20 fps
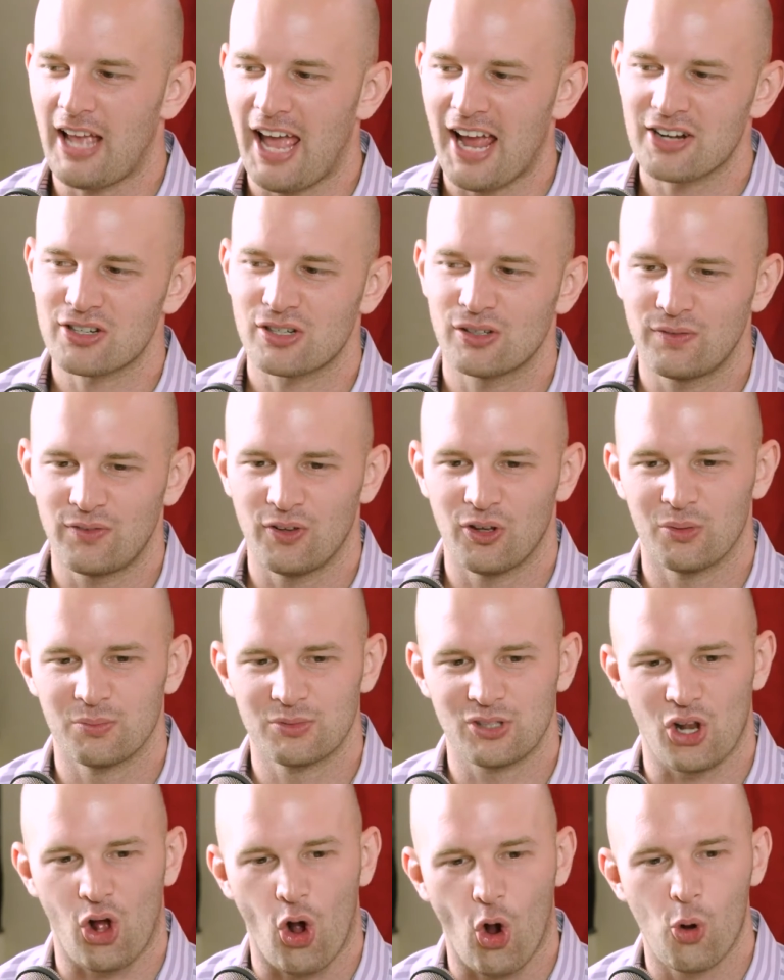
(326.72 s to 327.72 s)
action
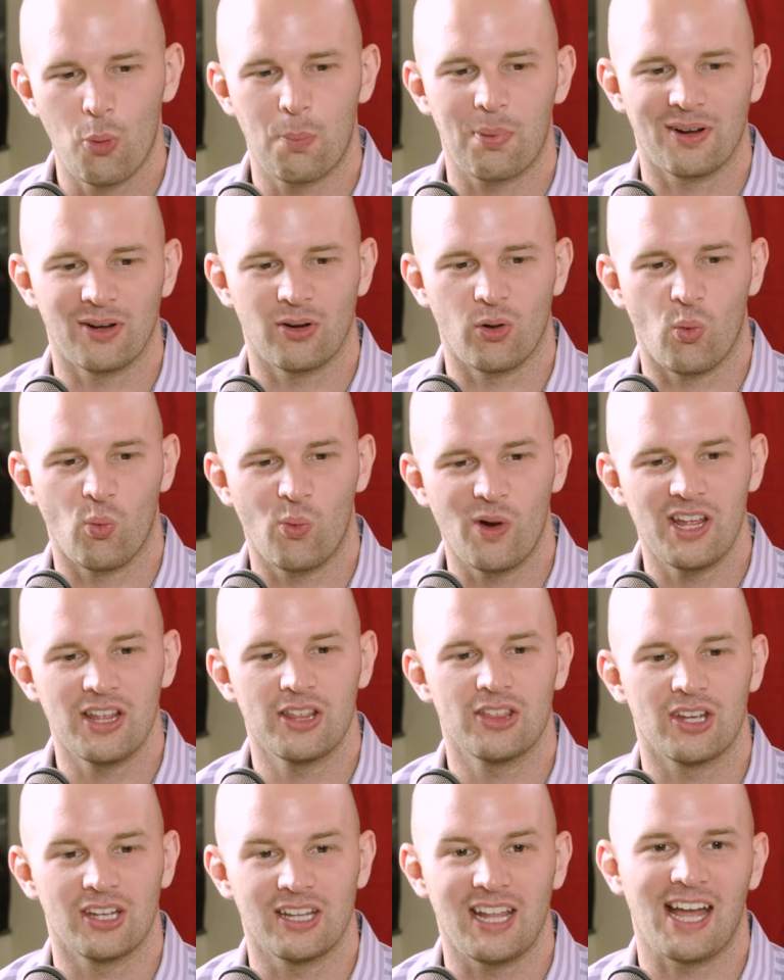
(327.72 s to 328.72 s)
films that open
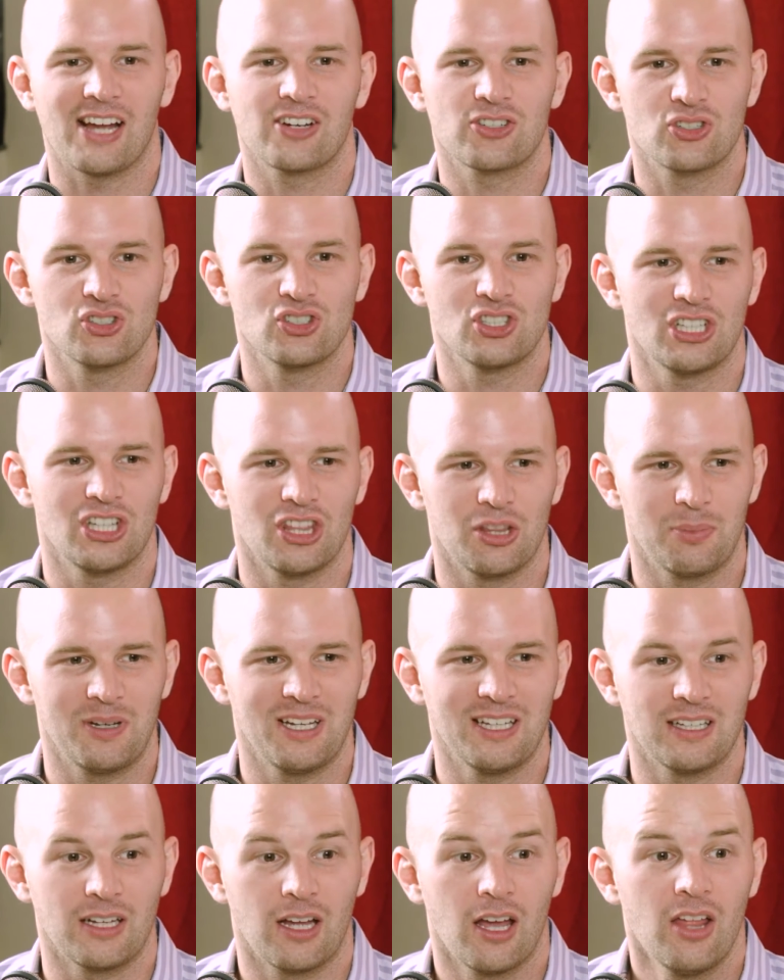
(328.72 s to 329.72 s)
with an action scene in the
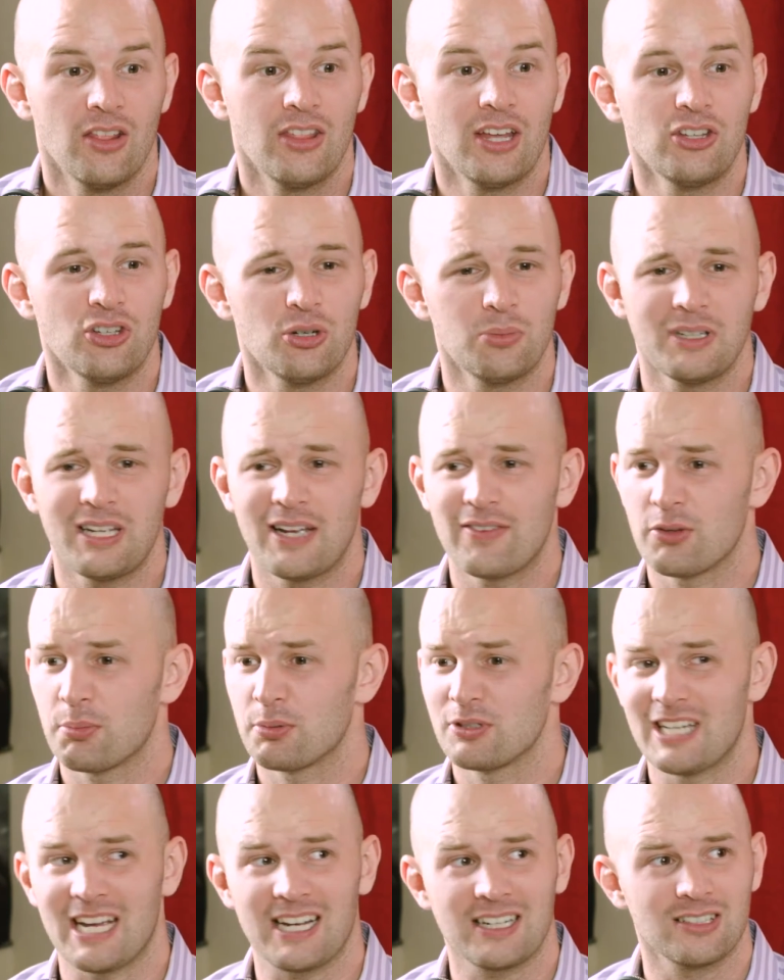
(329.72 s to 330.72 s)
beginning, they normally have the
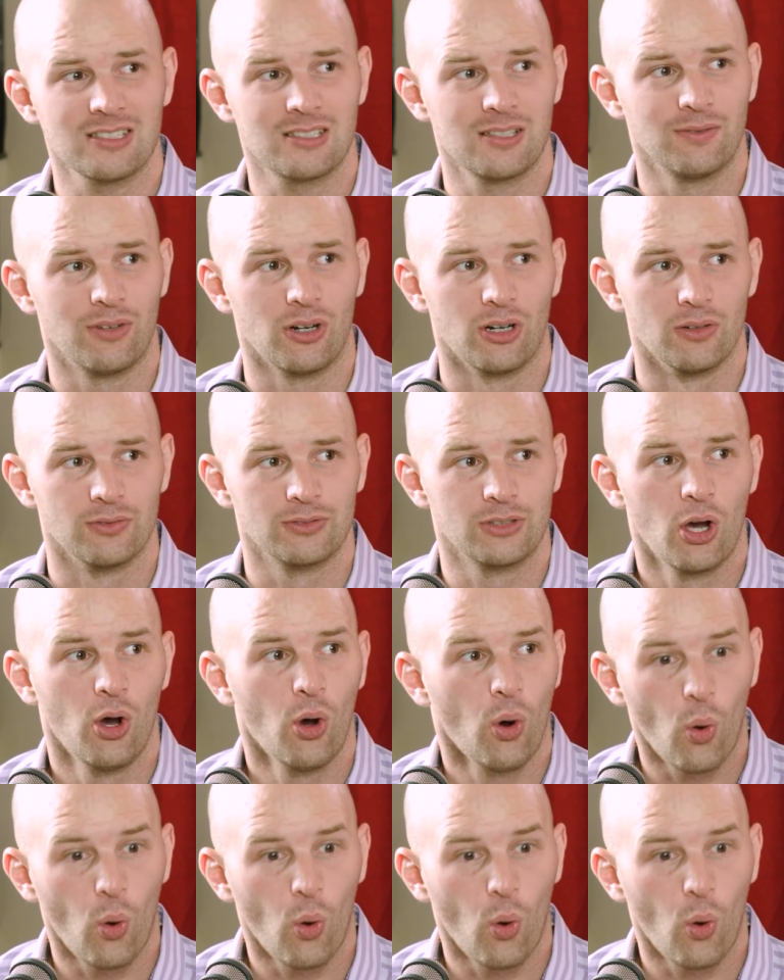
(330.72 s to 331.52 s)
protagonist involved.